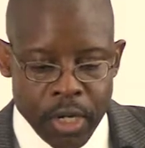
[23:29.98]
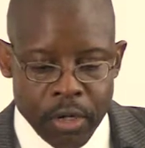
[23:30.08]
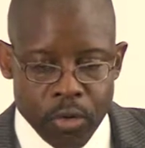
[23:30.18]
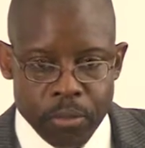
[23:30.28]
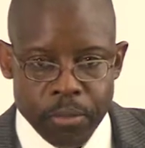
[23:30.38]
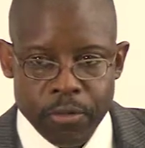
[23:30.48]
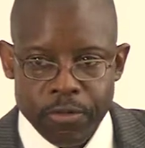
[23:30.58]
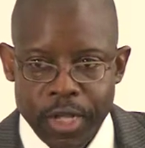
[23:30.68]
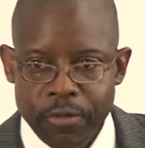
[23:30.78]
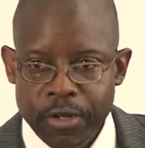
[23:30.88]
to improve
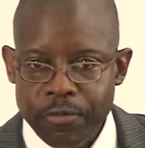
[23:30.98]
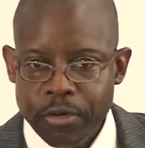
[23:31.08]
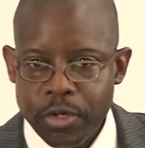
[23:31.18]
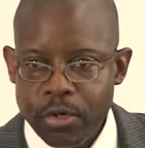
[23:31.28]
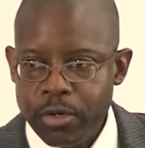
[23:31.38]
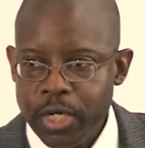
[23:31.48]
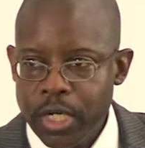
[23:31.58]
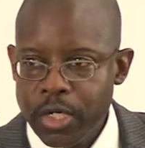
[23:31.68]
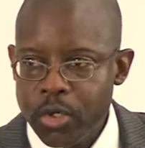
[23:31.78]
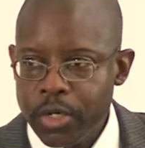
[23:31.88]
safety for children,
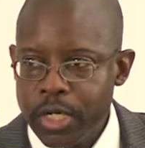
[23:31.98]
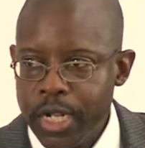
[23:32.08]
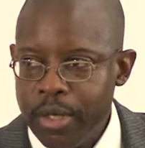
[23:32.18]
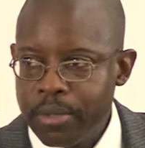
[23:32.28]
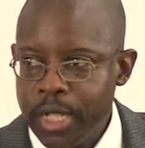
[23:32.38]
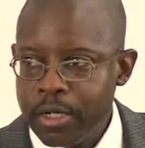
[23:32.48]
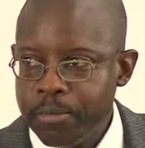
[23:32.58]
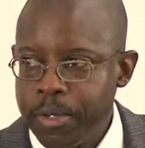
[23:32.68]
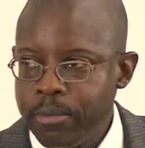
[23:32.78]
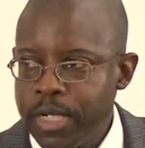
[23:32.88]
and shorten timeline to
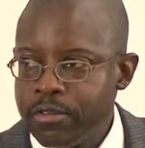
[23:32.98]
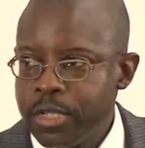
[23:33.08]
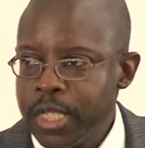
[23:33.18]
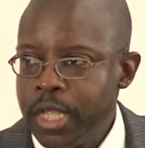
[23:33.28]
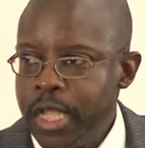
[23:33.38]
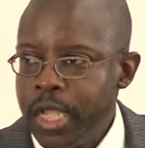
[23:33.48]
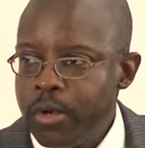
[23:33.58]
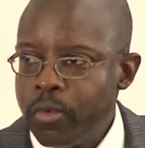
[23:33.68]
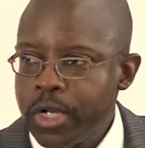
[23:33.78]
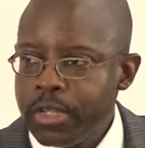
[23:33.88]
permanency.
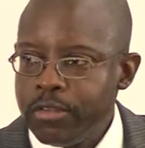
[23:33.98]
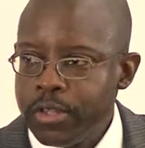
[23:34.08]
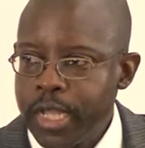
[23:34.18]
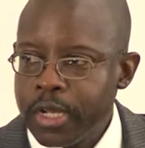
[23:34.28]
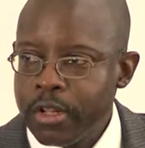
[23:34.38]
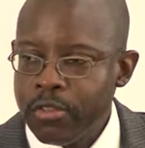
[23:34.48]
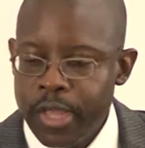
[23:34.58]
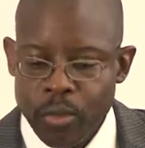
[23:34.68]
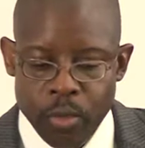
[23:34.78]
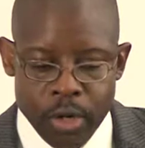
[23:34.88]
And really said
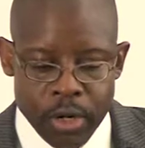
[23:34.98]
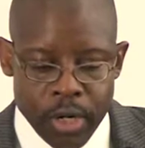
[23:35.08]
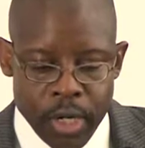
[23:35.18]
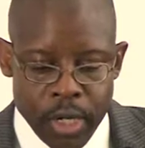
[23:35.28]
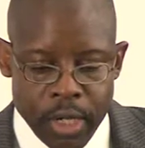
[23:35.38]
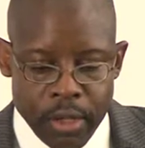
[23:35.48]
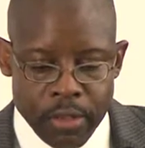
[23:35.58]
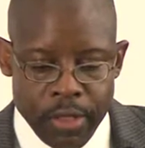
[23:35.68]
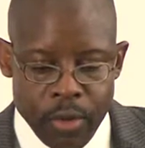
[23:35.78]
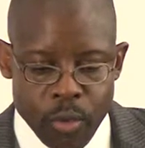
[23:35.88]
they were
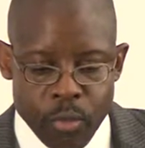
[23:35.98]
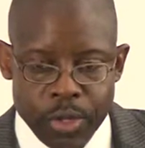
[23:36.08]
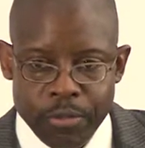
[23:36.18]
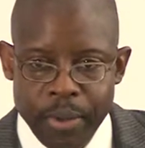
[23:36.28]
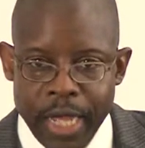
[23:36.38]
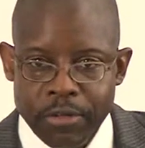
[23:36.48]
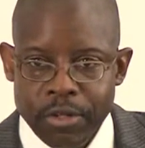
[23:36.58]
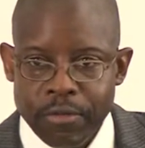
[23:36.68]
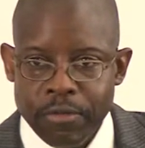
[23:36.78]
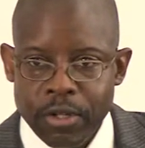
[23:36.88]

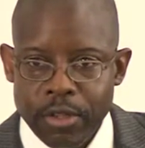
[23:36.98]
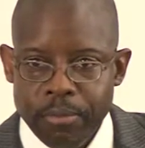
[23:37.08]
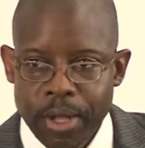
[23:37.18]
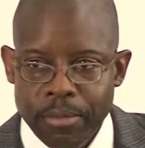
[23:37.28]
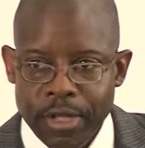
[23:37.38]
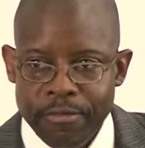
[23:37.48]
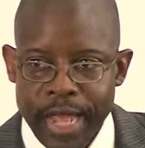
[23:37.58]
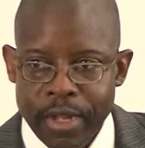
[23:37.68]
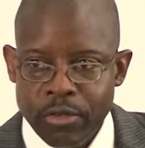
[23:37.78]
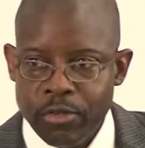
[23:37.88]
responsive to the public
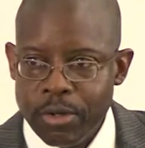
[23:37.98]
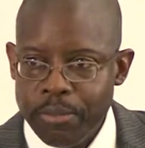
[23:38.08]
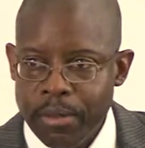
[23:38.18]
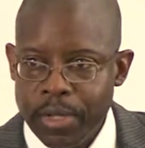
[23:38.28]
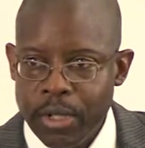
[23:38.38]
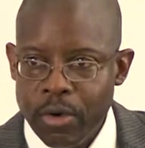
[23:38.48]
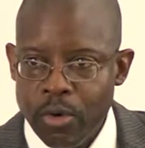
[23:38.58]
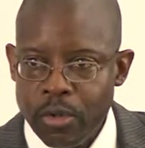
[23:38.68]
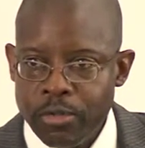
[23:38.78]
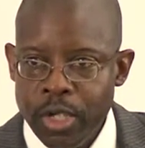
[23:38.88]
values and public
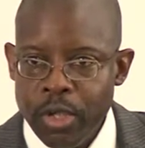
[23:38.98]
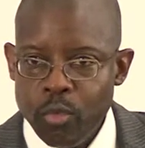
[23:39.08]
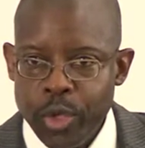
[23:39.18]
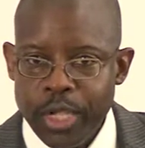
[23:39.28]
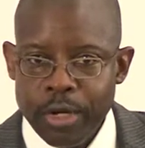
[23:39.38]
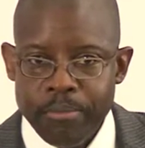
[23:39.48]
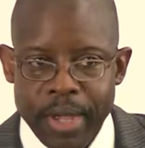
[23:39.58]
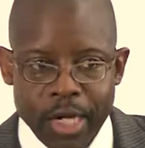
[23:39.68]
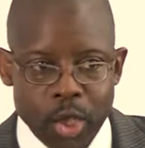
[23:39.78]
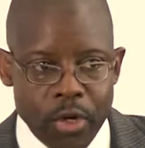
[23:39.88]
goals. We could
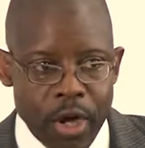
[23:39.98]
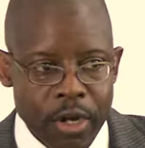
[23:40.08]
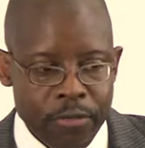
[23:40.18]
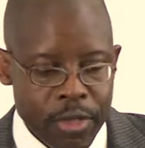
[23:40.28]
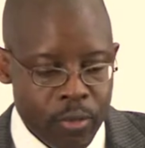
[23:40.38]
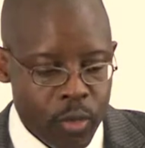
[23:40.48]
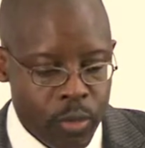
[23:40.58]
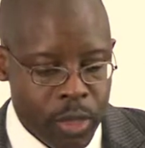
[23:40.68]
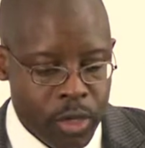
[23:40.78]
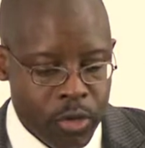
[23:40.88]
measure all of them. We
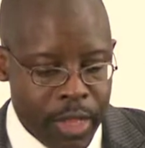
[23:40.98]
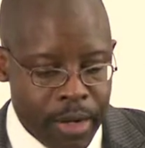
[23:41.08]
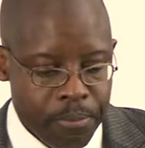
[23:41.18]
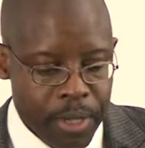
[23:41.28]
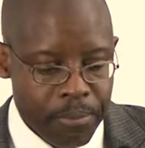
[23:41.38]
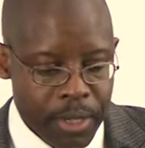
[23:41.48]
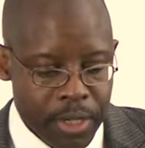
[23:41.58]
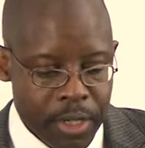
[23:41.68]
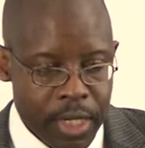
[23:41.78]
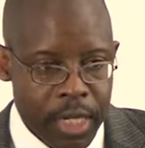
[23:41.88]
would do that
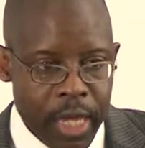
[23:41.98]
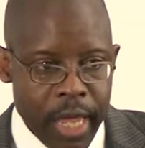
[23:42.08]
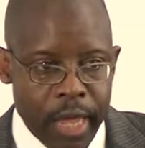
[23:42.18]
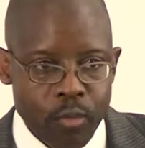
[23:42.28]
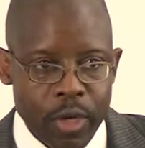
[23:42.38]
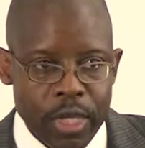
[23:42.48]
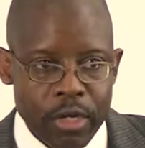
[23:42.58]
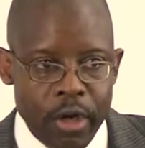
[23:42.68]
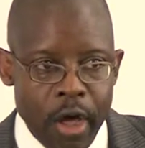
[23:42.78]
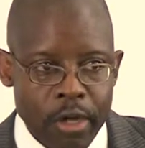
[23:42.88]
publicly. And we
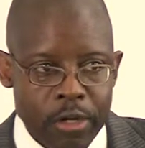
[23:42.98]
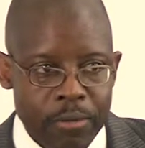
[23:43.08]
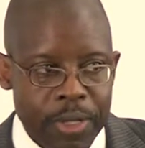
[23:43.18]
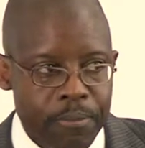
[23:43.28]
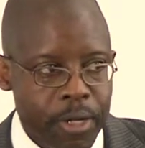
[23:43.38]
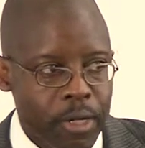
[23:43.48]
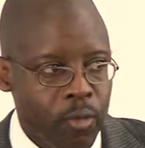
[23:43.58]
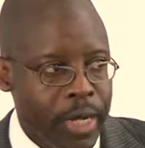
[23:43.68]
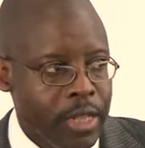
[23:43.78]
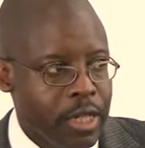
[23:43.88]
could talk to people in a
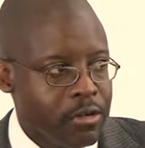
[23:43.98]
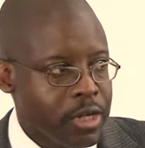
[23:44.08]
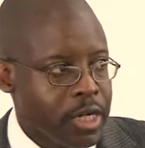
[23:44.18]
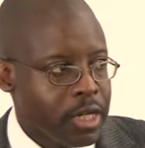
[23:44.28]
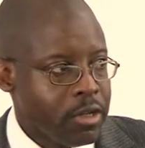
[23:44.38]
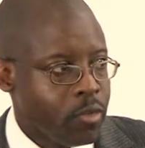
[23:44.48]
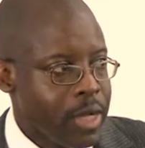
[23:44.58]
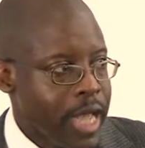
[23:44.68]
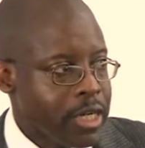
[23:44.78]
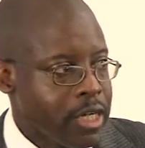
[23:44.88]
way that suggested
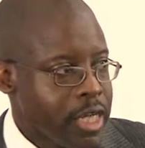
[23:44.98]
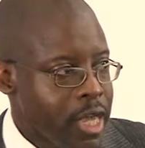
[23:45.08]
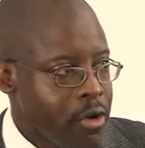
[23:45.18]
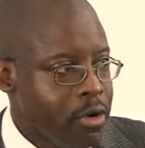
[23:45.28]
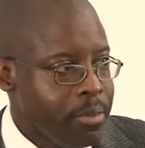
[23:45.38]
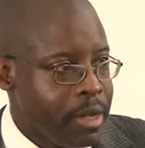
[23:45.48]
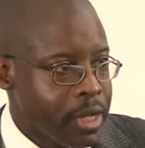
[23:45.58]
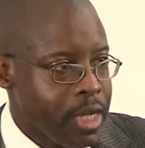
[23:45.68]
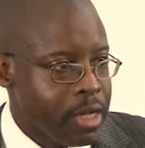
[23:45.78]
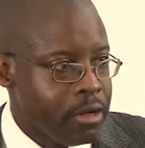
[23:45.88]
we actually cared about
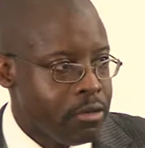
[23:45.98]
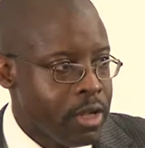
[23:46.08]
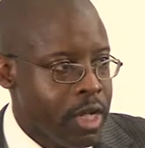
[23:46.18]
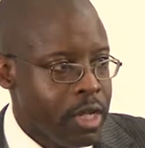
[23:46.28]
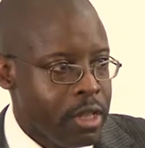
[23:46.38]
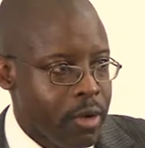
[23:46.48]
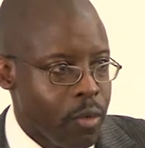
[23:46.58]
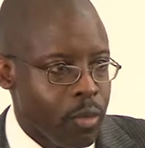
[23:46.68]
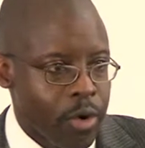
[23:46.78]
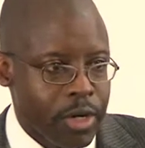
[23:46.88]
kids, that
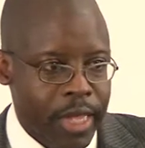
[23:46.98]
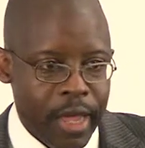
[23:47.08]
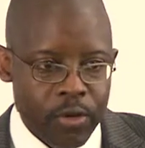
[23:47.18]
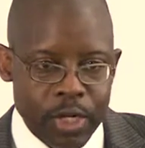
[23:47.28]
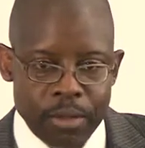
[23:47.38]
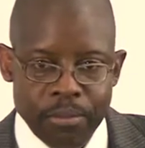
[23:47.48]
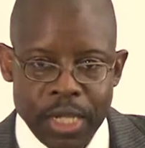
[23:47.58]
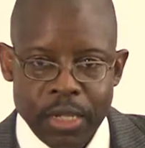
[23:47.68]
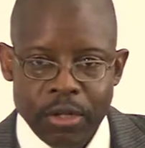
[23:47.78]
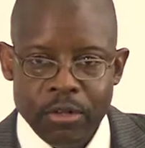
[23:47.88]
we weren't counting
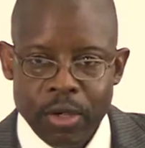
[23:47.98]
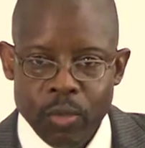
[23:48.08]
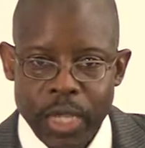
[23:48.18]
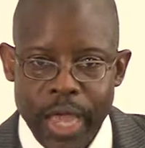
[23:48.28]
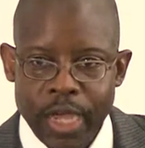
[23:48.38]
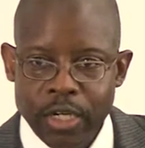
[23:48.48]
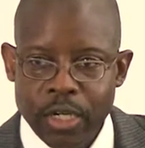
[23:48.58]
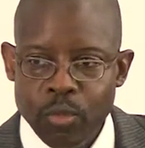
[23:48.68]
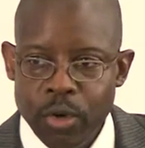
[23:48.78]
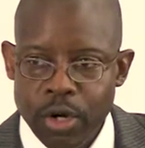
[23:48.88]
beans, that we
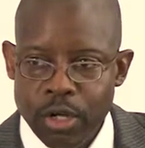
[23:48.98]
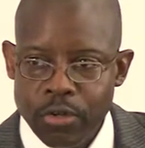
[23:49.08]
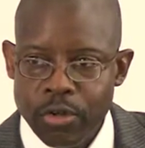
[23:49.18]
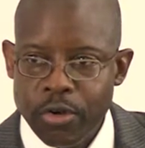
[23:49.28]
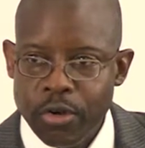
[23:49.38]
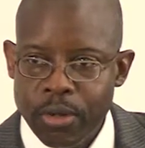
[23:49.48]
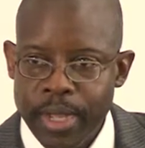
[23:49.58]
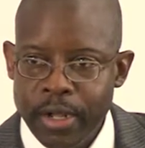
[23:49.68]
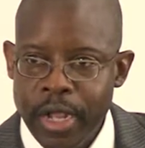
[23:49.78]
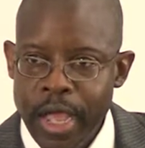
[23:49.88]
actually were concerned
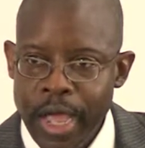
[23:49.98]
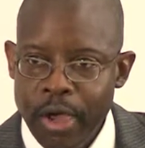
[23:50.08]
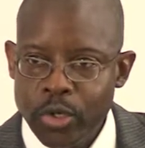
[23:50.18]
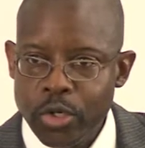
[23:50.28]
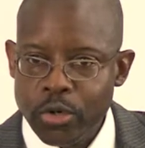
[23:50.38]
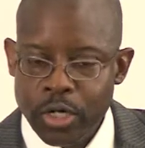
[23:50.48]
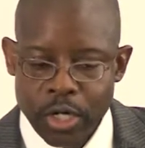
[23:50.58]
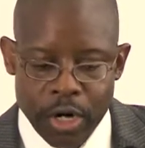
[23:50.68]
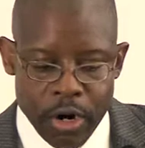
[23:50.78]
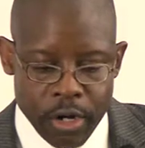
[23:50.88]
about how children
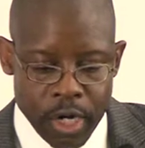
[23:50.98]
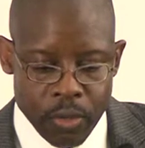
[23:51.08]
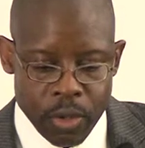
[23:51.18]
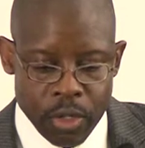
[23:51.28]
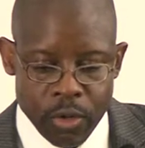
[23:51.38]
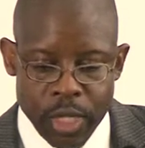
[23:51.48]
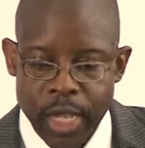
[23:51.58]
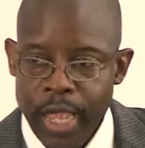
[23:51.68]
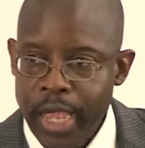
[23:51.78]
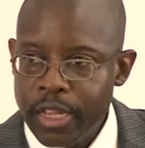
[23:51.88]
in our care were doing,
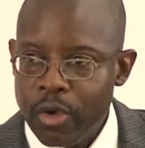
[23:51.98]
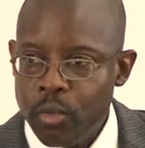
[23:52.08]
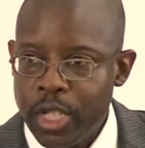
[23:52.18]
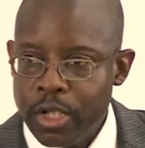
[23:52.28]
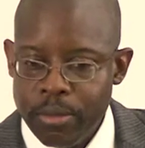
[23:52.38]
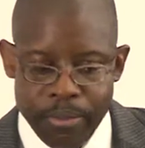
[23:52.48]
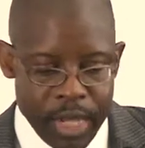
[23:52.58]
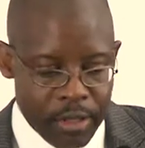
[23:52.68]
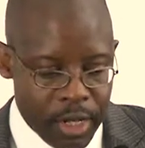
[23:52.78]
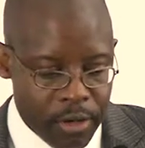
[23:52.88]
and that we could
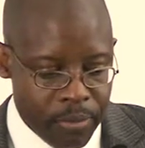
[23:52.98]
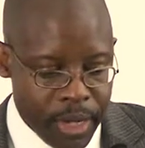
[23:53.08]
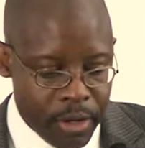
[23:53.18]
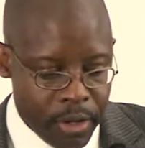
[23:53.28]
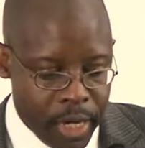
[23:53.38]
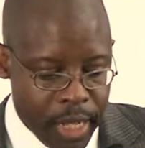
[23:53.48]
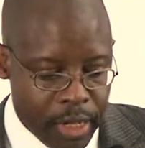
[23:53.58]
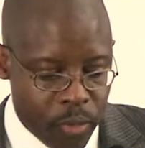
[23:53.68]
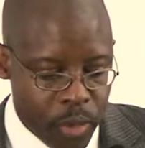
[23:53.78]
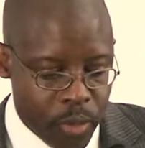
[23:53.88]
make things better, and
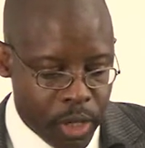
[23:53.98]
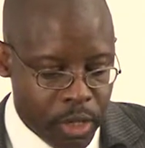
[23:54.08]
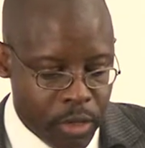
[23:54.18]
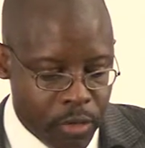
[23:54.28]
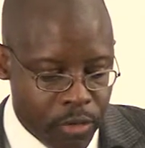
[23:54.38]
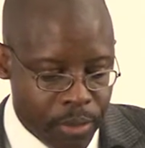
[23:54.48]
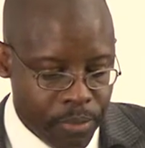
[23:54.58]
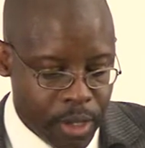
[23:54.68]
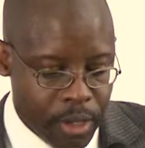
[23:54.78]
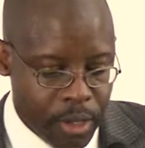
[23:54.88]
that we were going to do
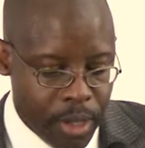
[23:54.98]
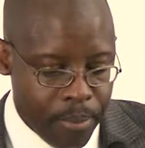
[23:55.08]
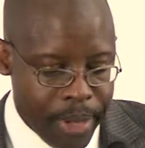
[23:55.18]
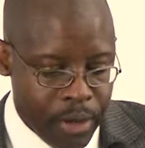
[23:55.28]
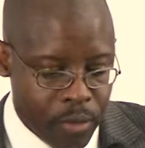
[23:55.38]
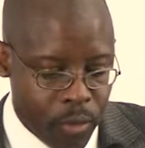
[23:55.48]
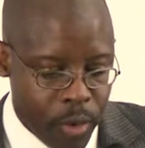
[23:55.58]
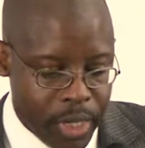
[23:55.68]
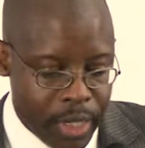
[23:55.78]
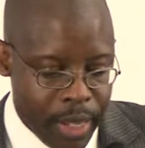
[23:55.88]
something about
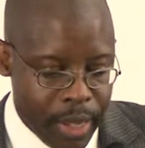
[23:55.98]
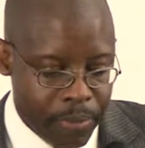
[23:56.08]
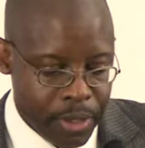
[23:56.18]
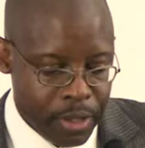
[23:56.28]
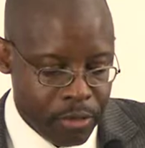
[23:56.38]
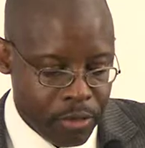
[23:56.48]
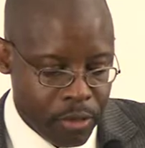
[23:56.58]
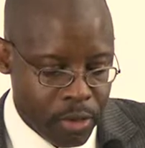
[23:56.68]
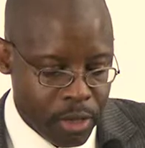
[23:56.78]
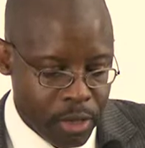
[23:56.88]
what had happened
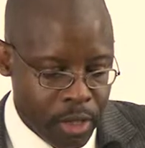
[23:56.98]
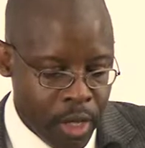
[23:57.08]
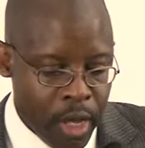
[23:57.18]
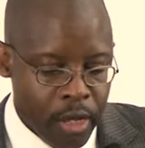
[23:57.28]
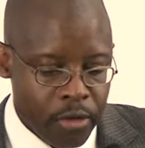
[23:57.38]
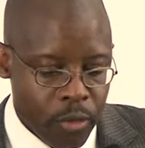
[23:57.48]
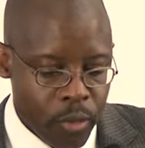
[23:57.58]
historically. So